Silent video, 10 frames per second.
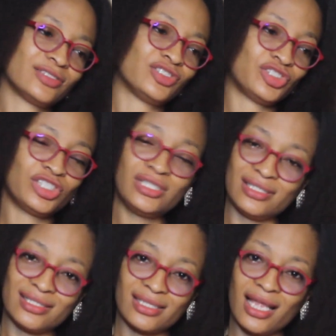
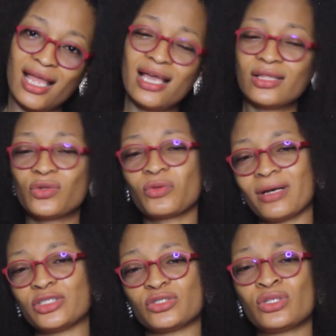jeez.
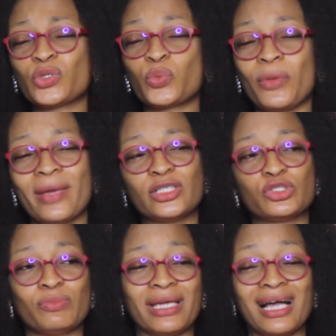These women
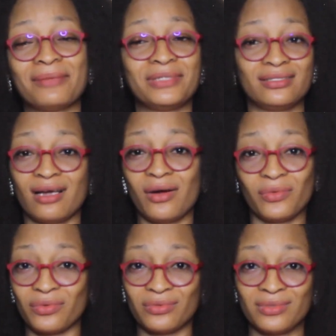should be coming
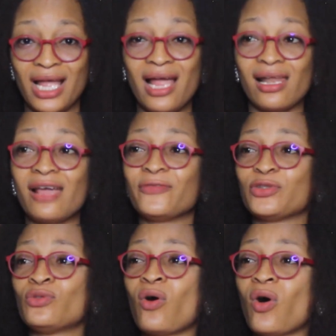down. Life
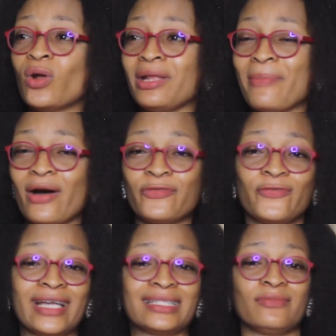is not all about
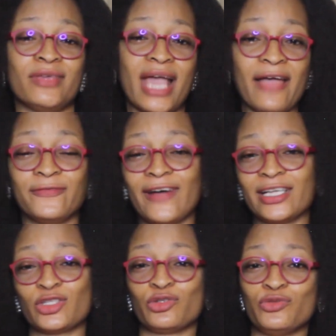fight me, I
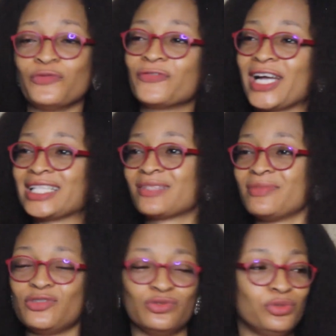fight you, you fight
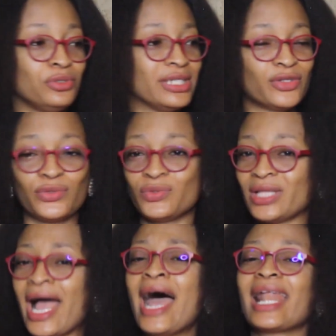me, you do this, you do
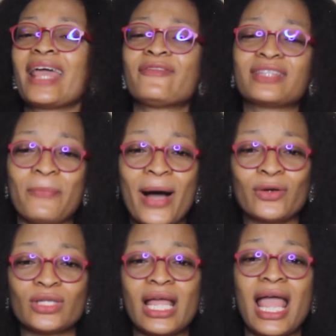that. Life is
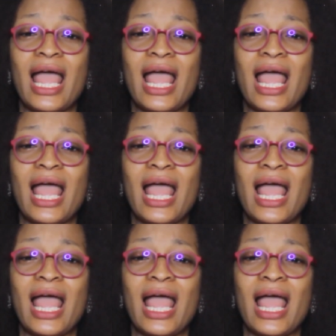about